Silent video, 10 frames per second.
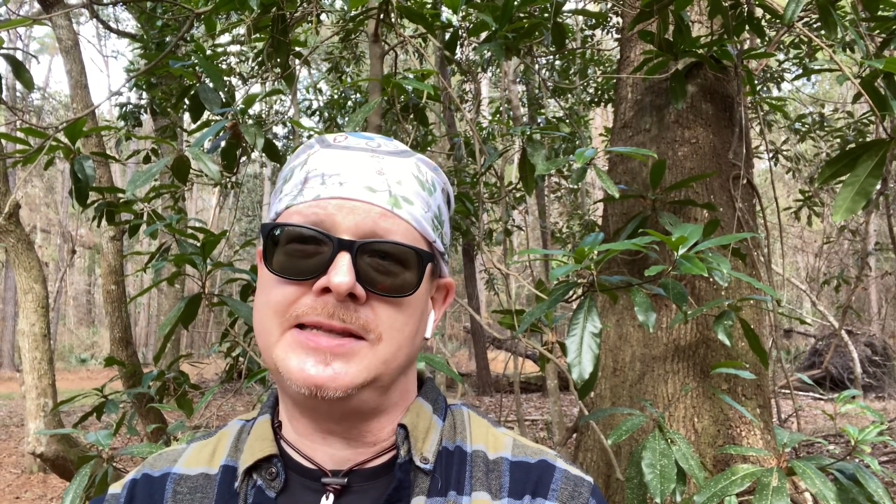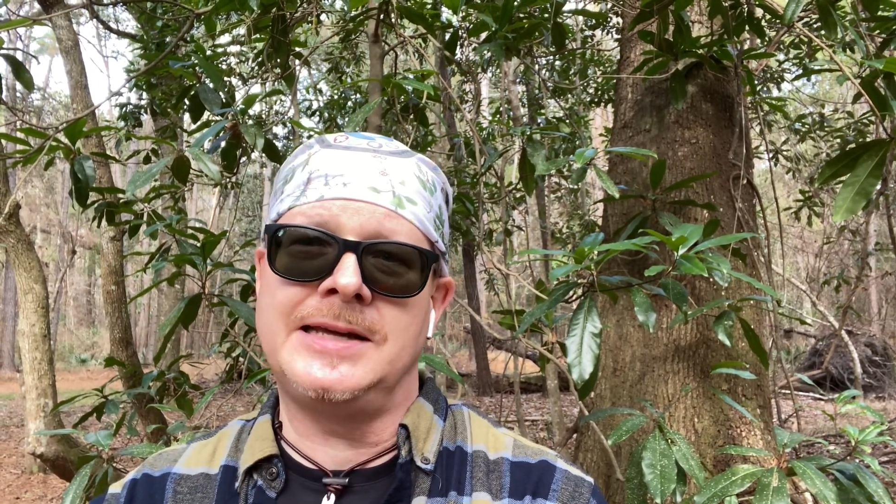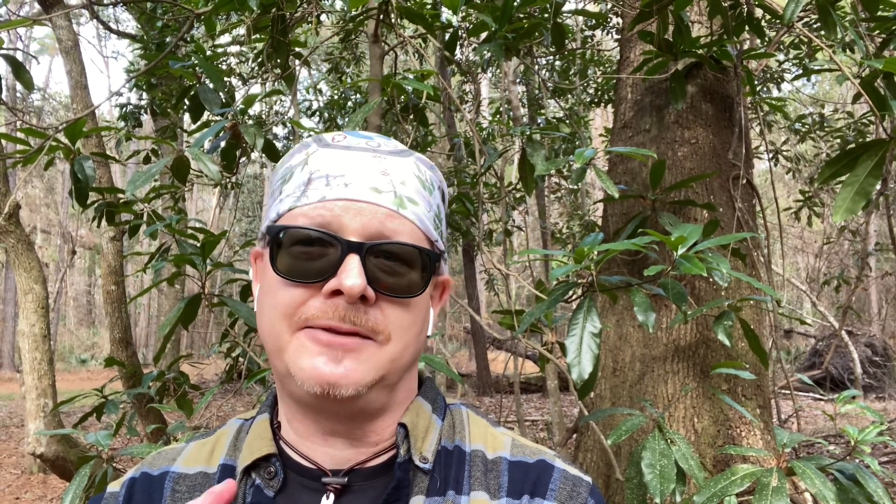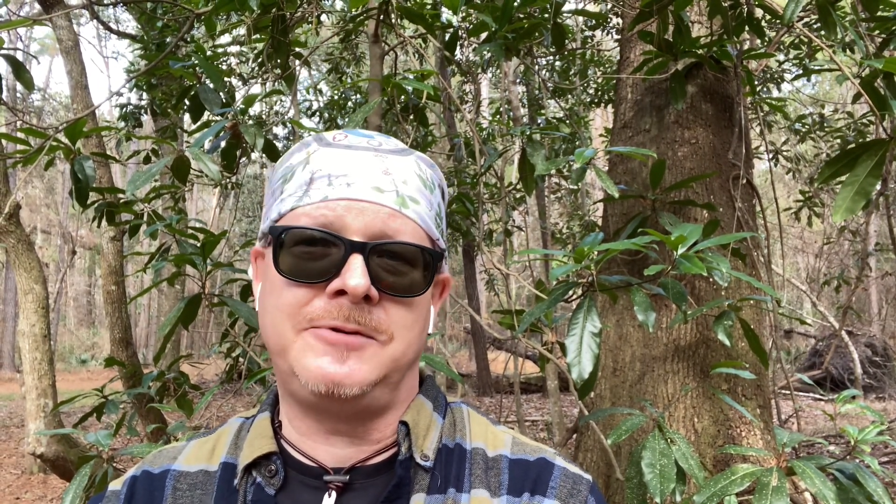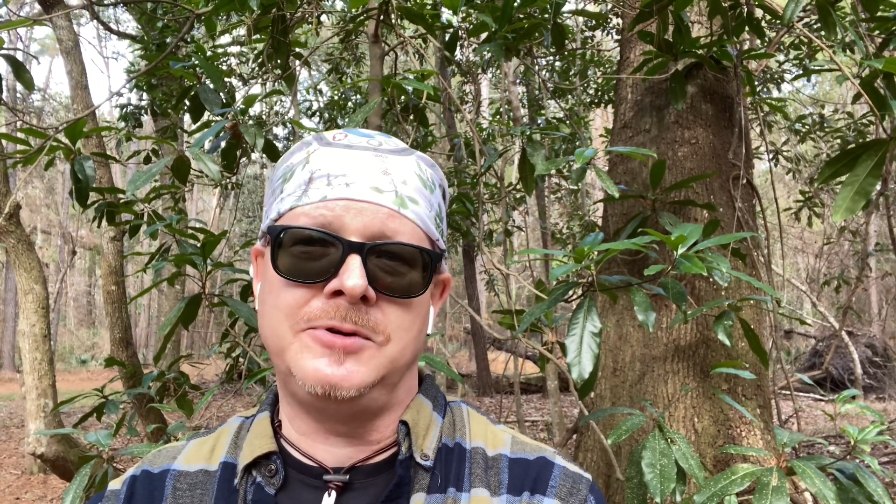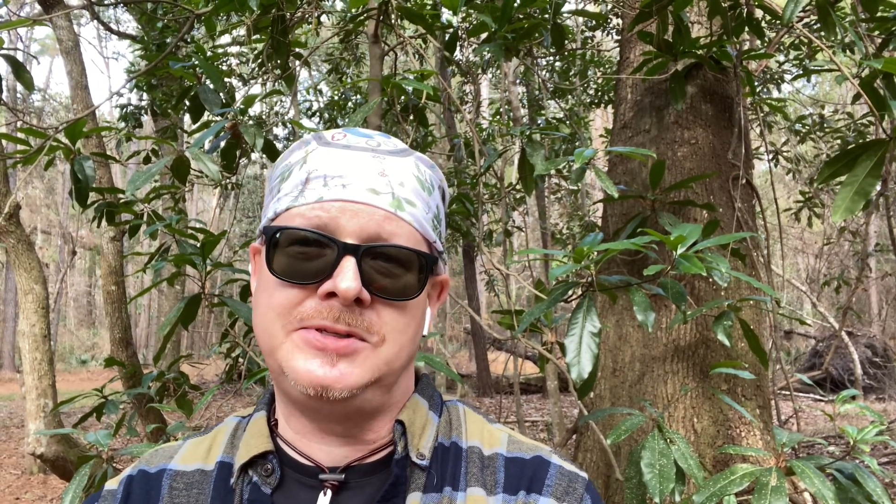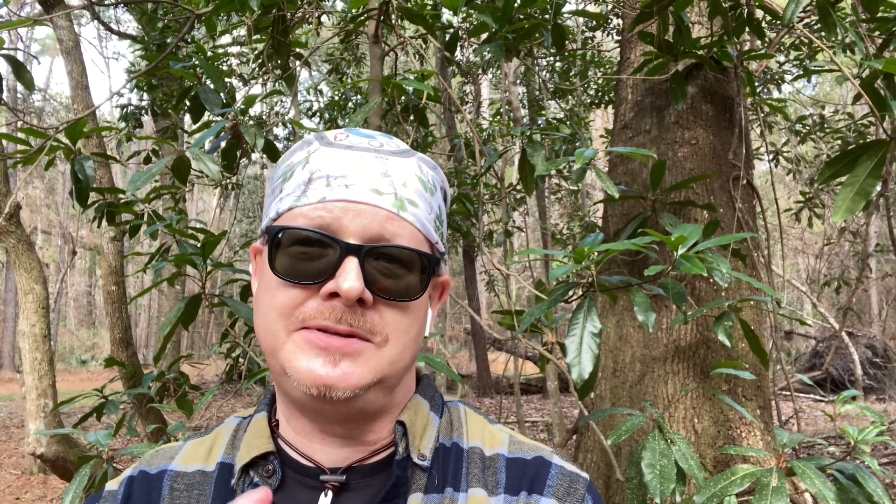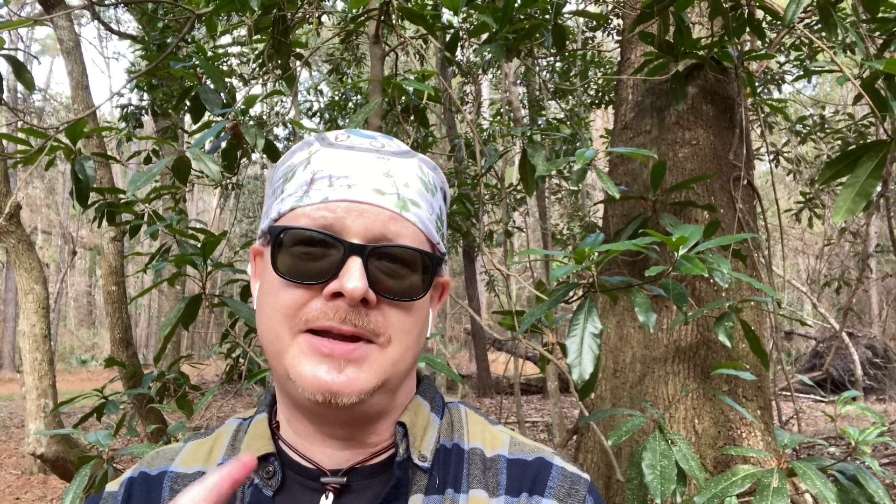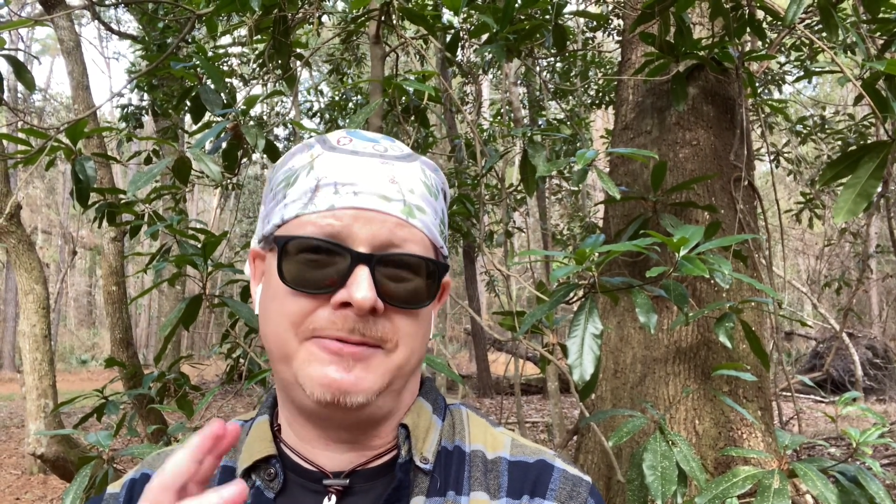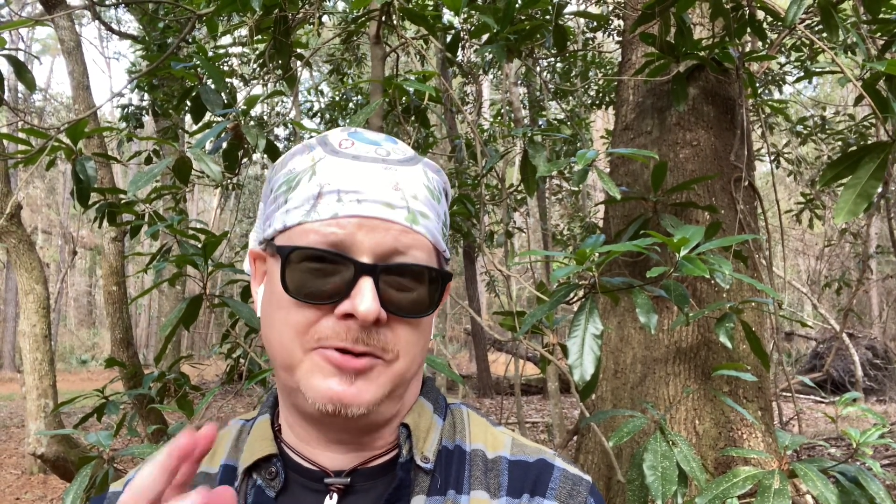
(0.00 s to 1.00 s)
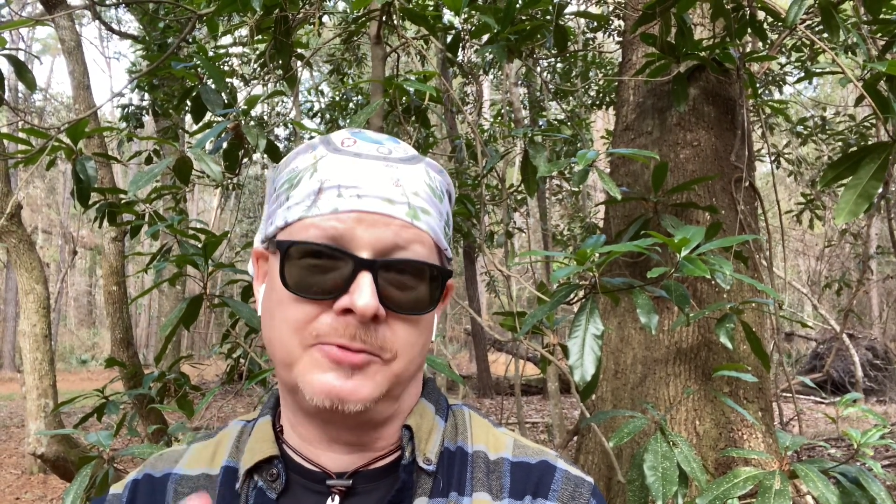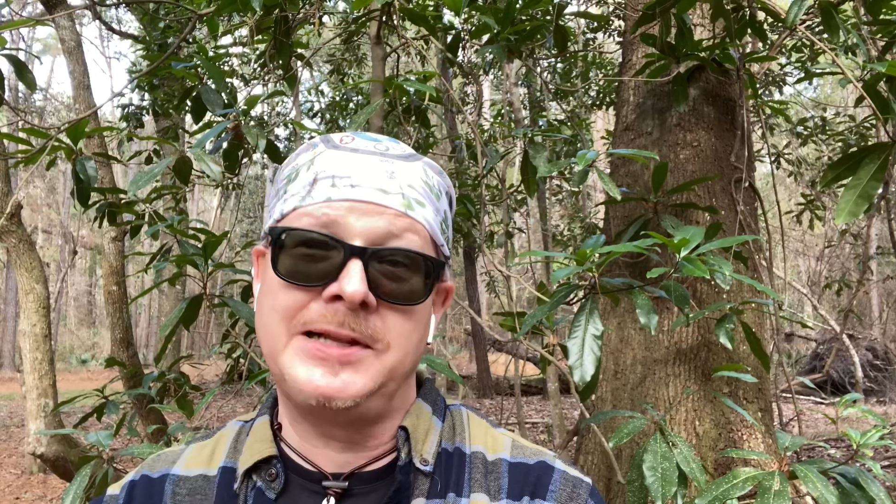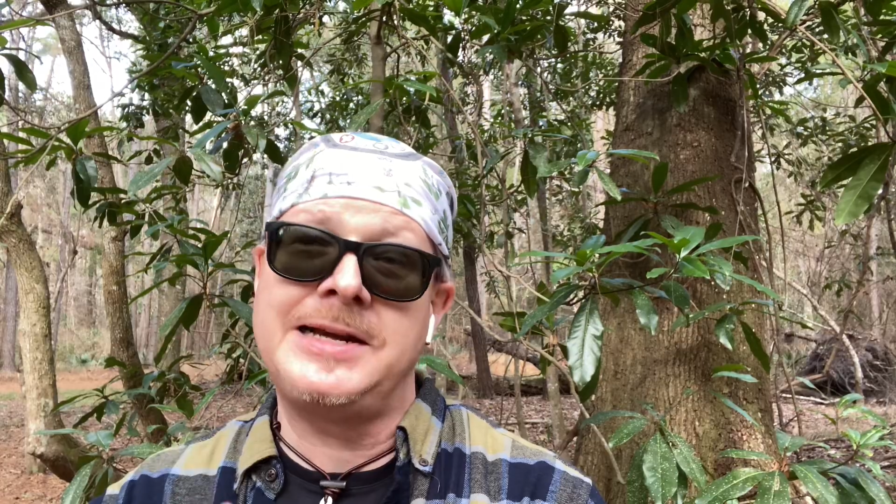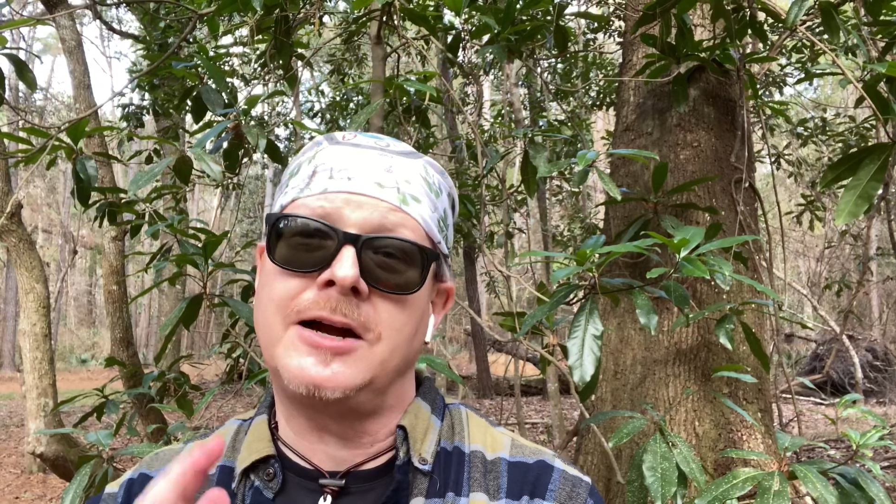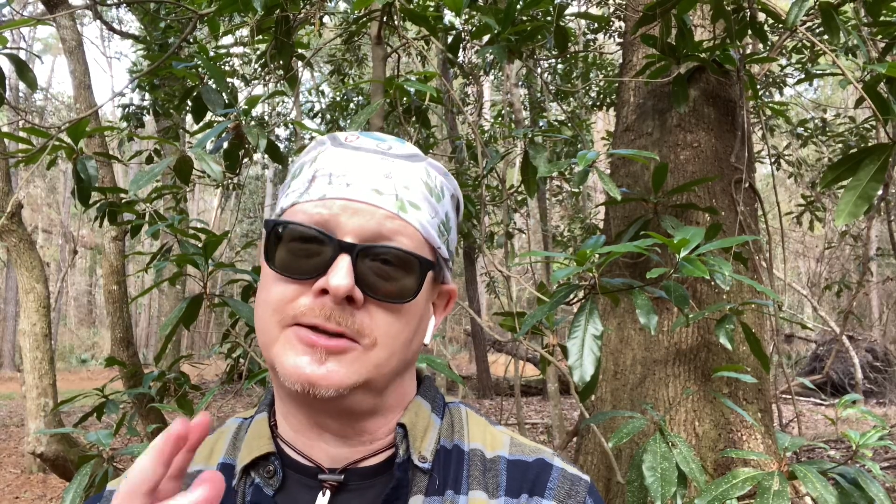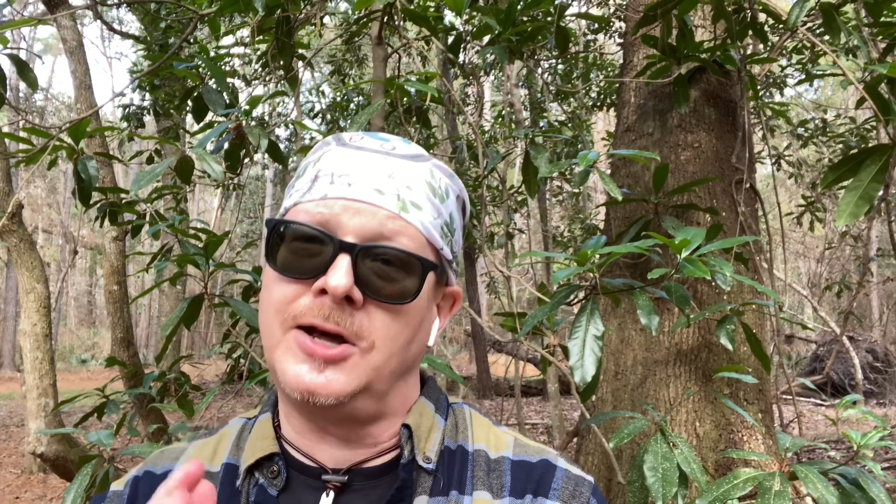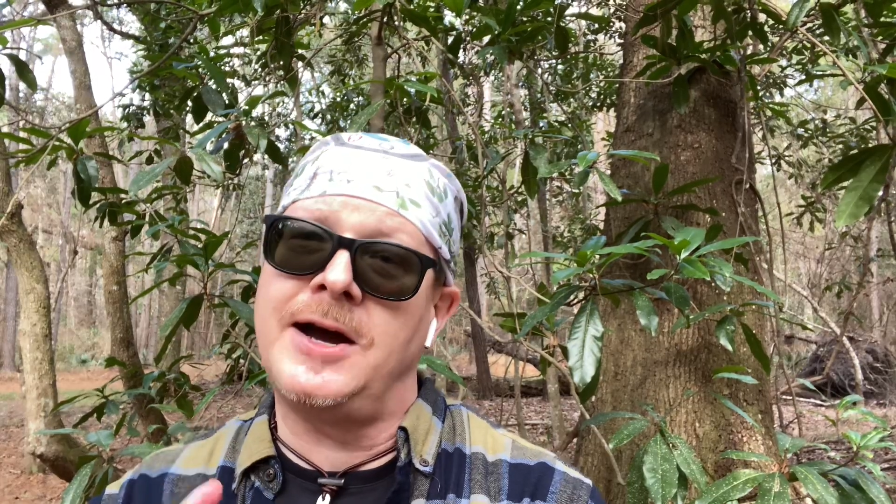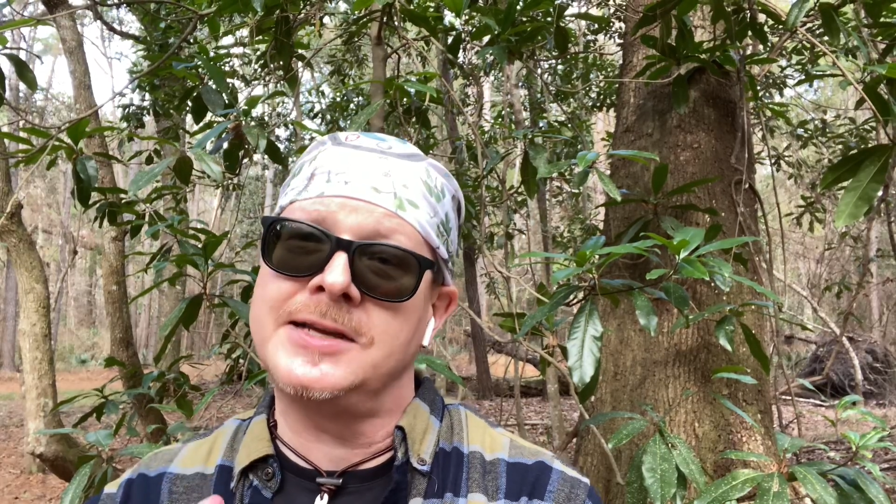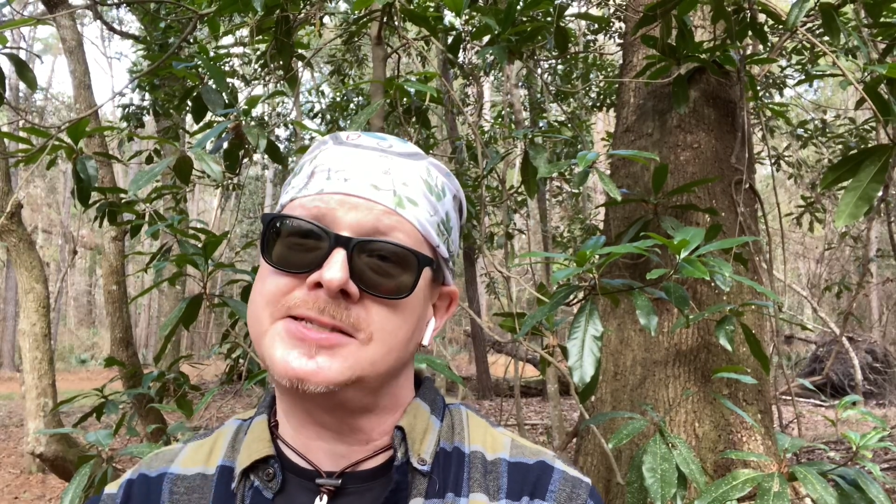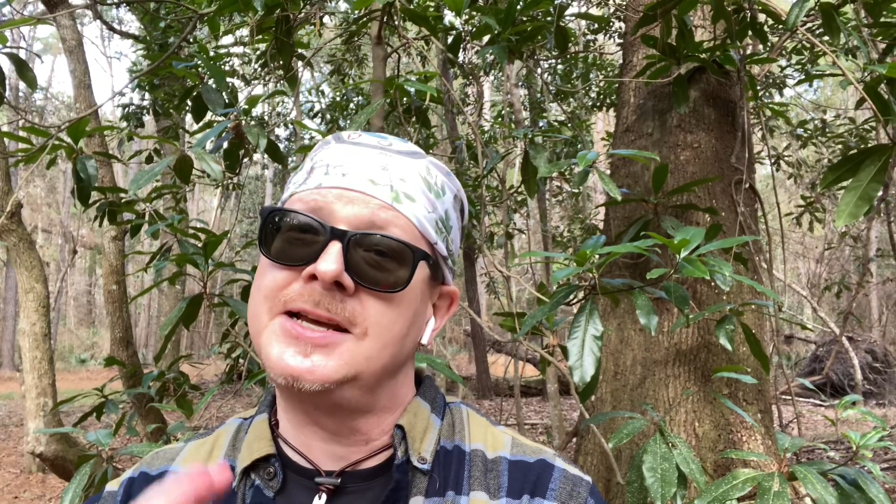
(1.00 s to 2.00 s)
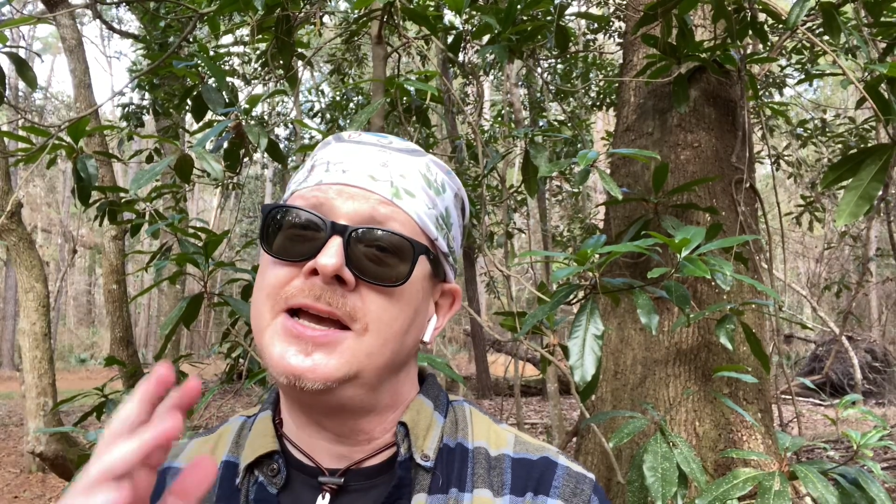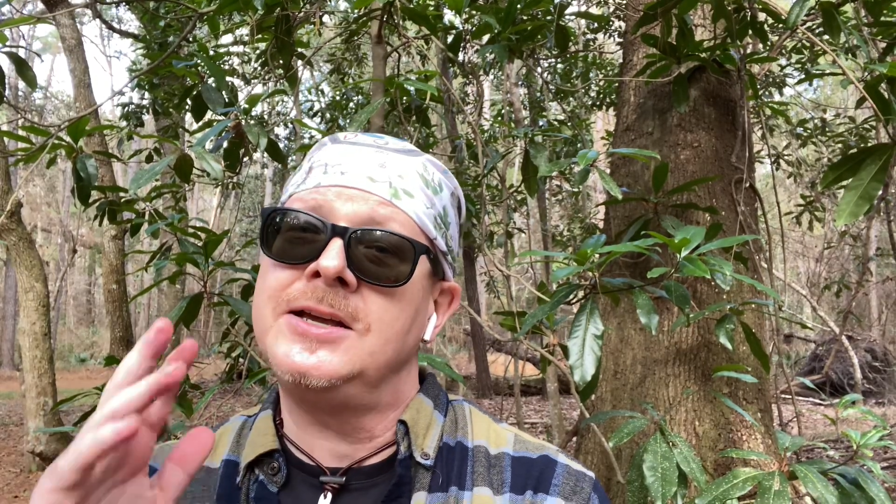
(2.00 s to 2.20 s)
that if you really are lost,